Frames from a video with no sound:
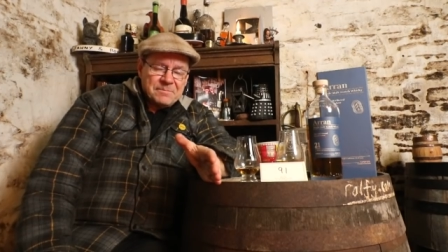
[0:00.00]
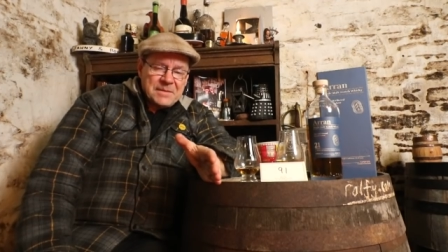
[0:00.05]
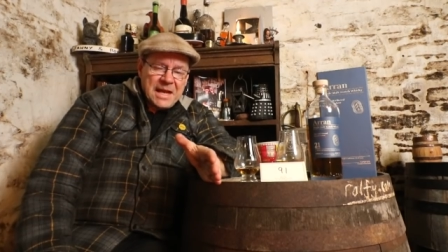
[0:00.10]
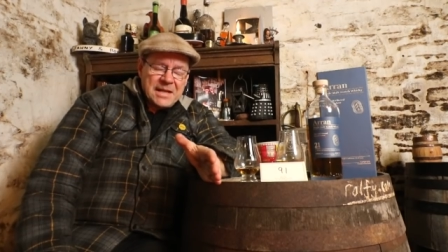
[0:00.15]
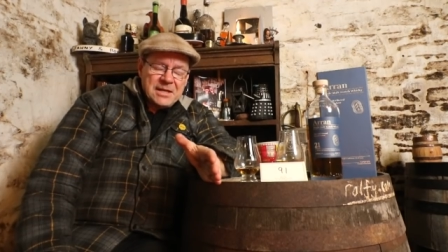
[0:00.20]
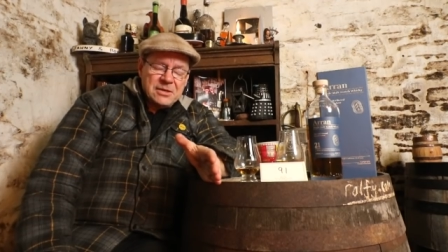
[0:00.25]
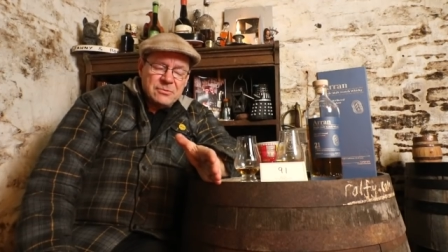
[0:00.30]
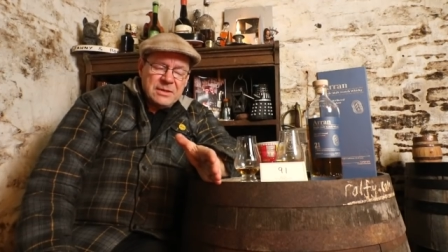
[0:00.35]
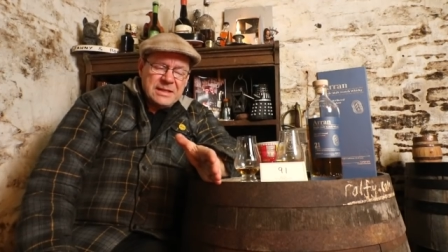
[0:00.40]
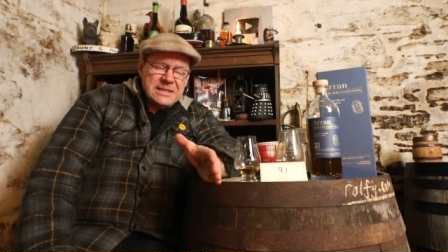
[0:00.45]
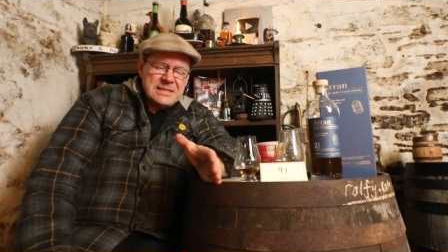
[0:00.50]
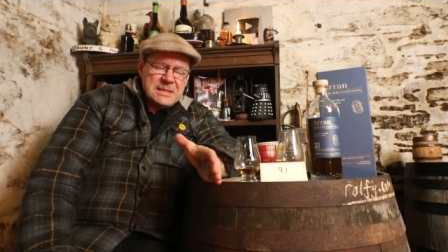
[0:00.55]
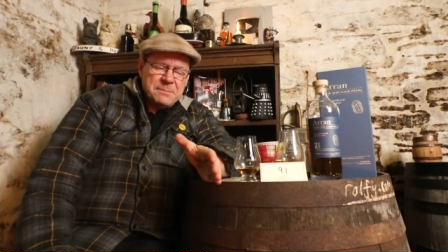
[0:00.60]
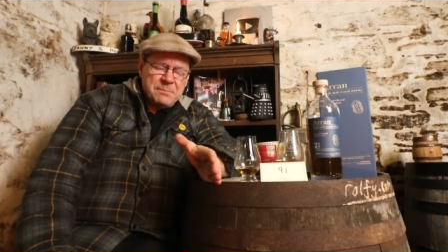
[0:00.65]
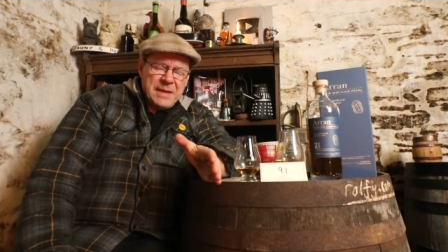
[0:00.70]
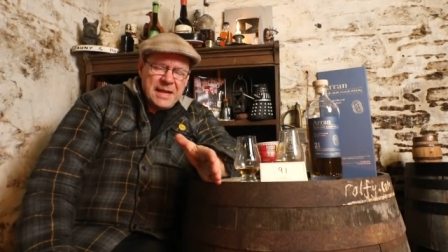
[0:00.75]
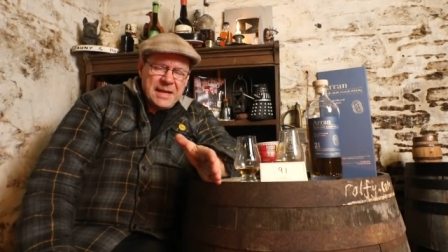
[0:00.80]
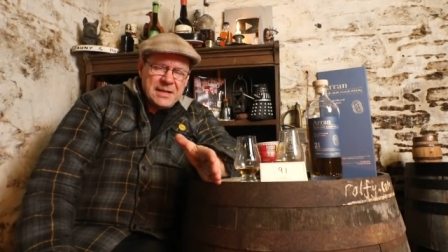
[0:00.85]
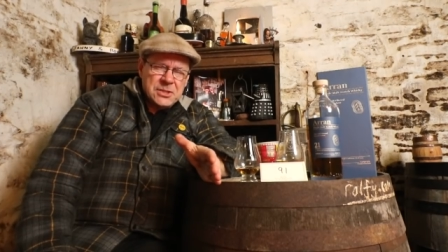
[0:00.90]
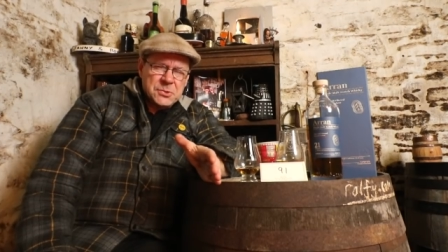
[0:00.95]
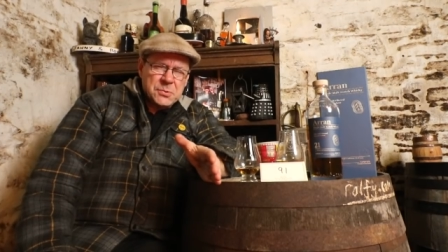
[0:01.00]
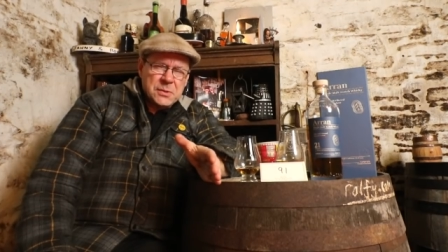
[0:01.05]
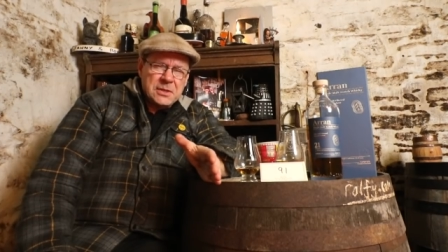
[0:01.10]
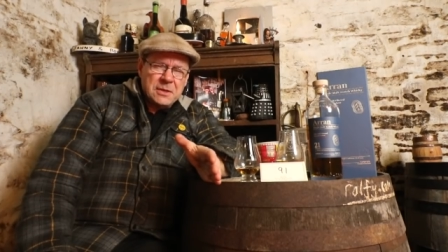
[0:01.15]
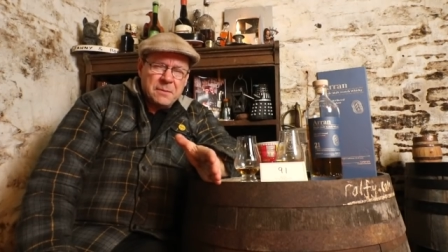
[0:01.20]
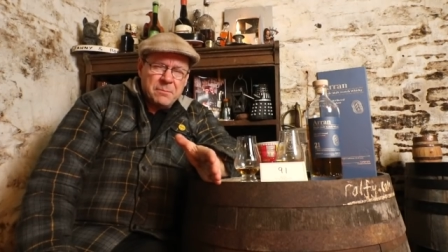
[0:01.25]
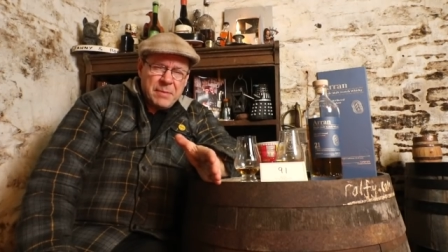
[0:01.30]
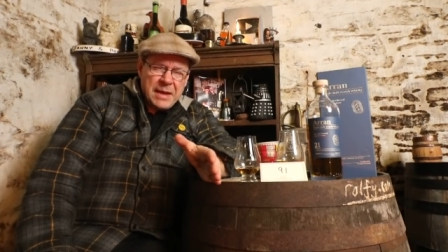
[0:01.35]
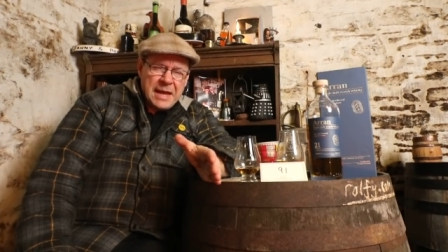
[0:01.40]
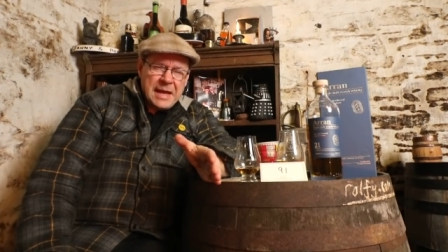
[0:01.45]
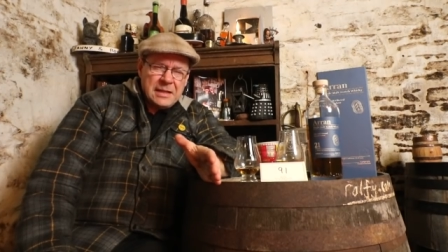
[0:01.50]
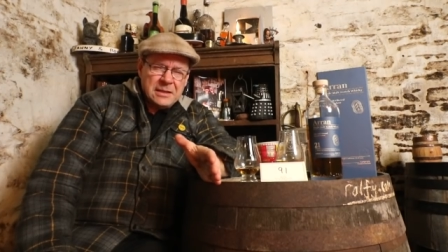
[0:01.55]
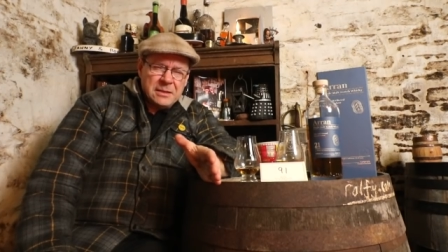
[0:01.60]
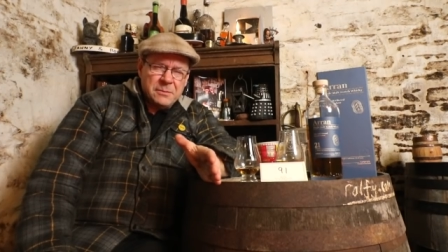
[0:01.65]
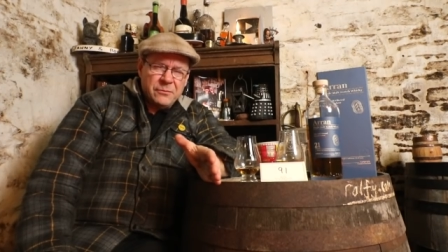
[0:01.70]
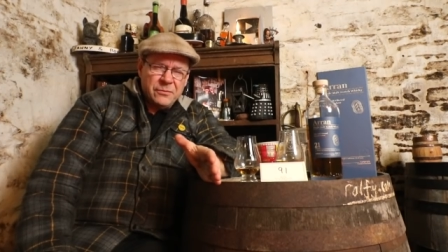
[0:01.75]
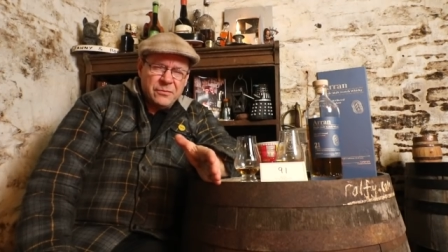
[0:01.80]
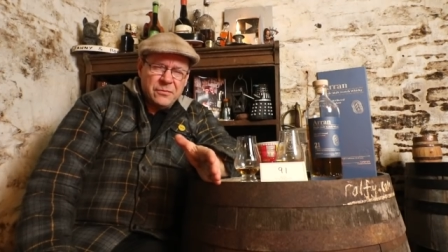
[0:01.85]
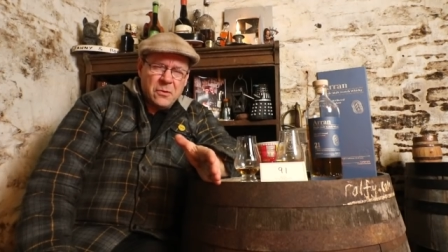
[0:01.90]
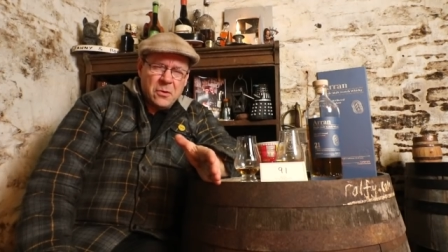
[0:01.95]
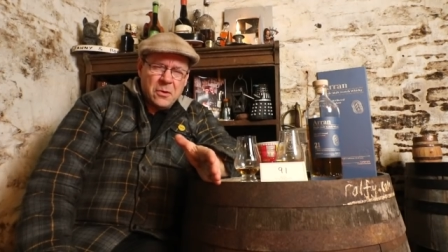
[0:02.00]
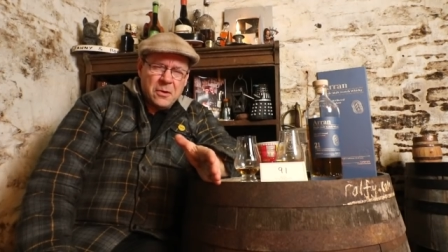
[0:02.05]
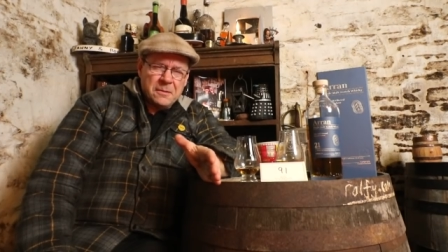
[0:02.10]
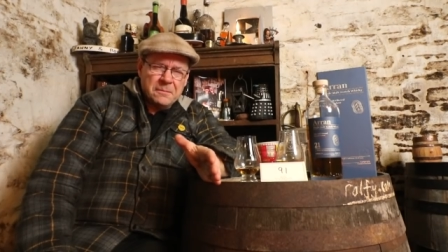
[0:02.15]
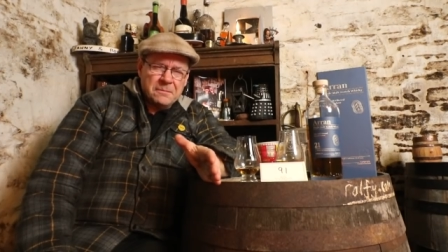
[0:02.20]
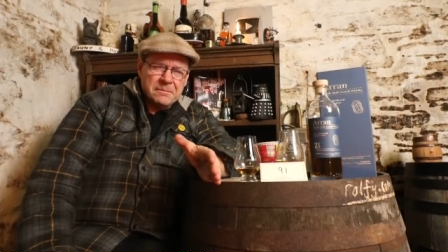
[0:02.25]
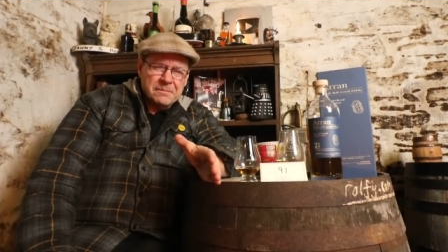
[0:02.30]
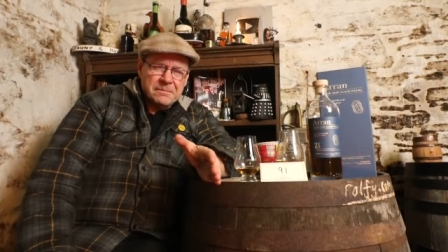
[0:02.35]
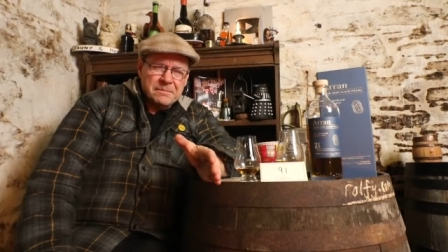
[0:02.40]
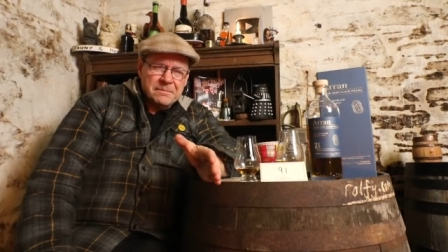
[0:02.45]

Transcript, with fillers: And it really depends what you're buying them for